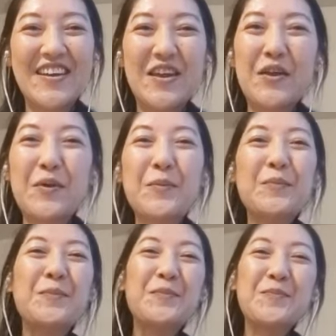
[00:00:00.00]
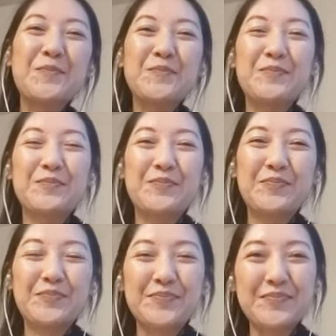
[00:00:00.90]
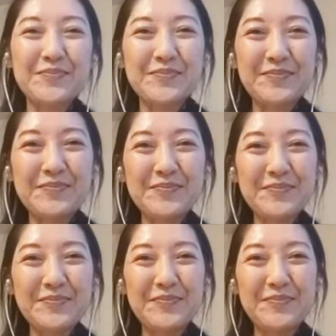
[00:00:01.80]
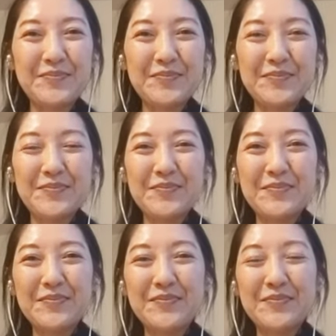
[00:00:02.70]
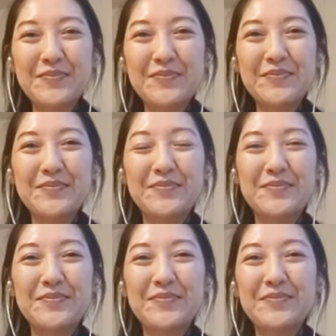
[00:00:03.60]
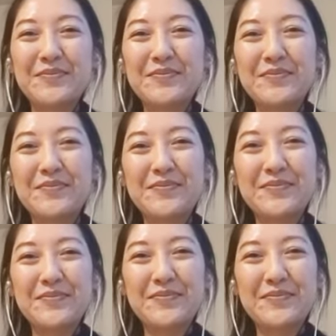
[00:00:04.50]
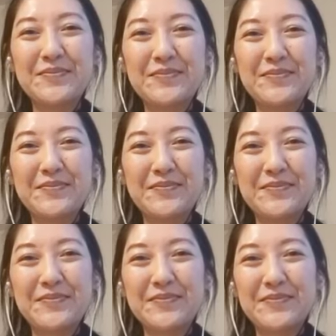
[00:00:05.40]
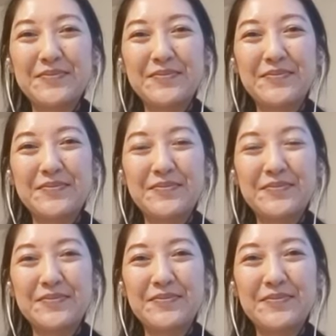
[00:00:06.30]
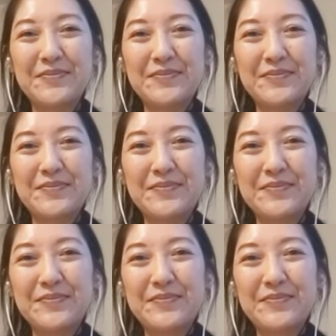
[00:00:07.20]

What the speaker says: The person shown says nothing.